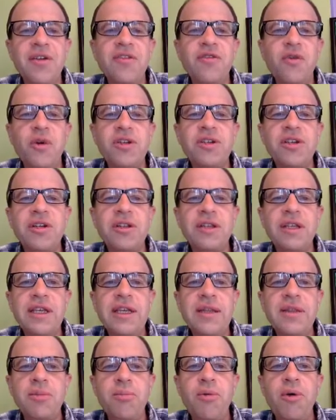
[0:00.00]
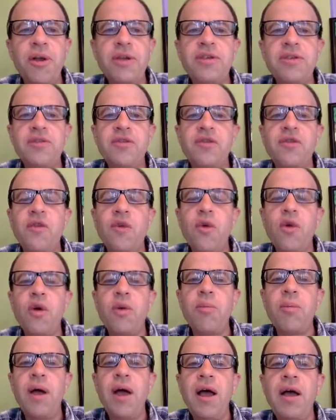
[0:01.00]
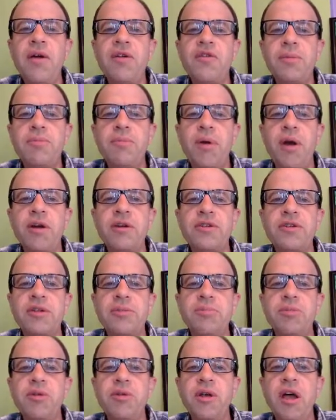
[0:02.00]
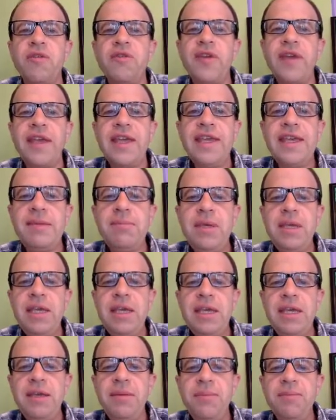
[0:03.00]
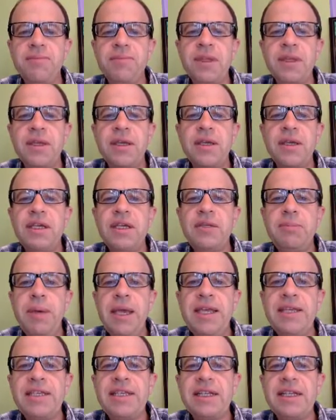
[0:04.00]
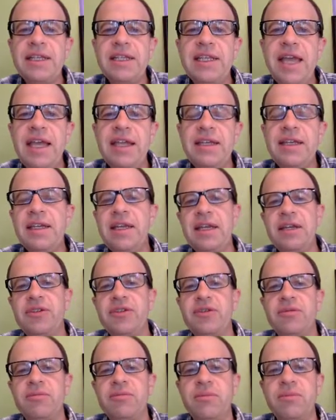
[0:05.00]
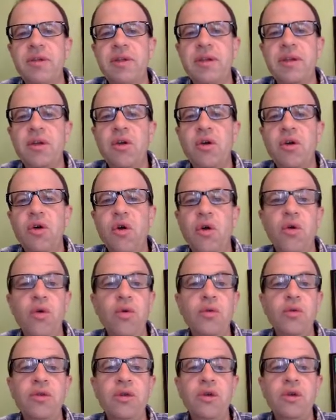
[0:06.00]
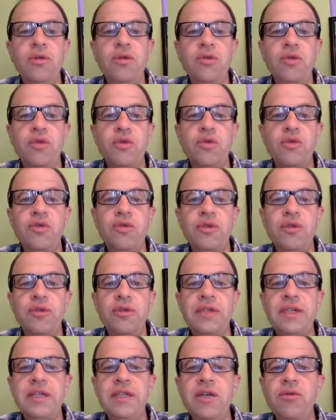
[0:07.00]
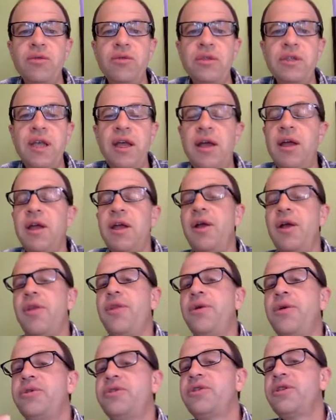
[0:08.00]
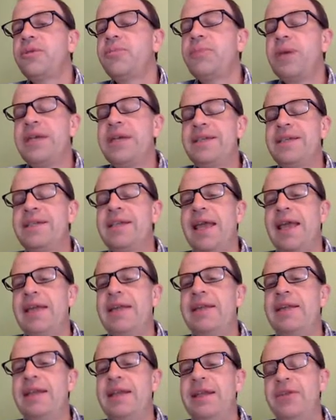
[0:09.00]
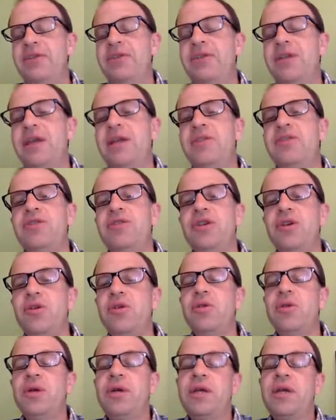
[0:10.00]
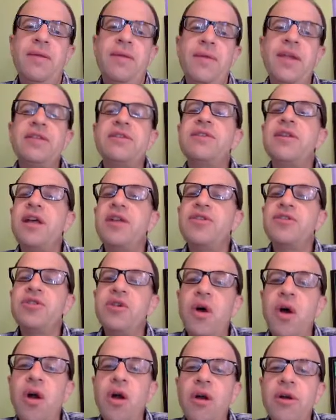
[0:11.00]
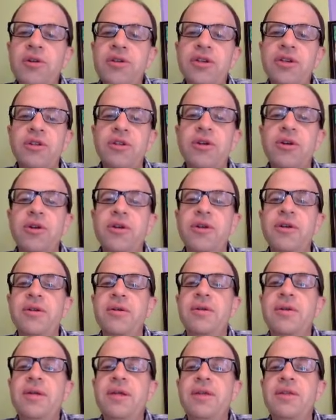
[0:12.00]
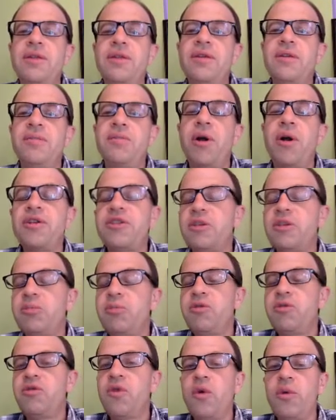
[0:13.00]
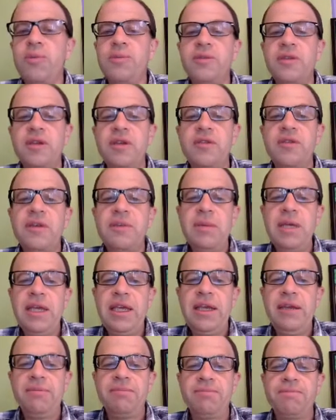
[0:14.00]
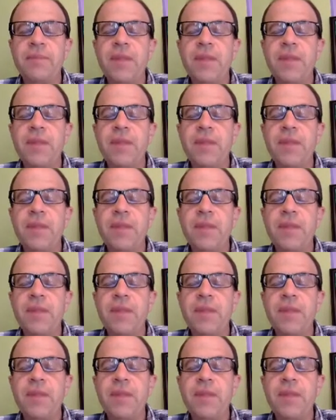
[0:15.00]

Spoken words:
Fortunately, the present form of participle of imi is basically the endings. On, ontos, onti, onta. Those are the basic endings, and so it's not so hard to learn the participle forms of imi.